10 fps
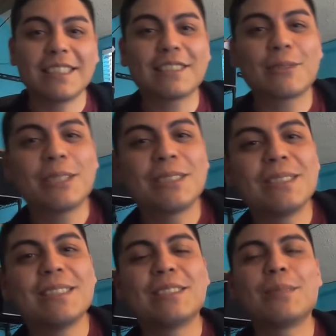next
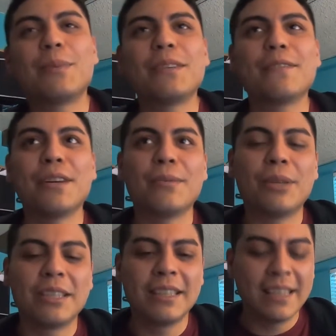question, this is a pretty fun
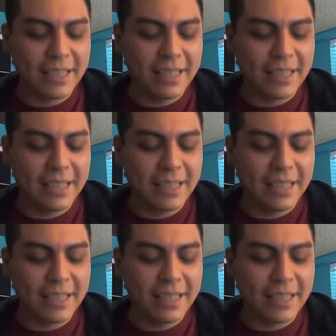one.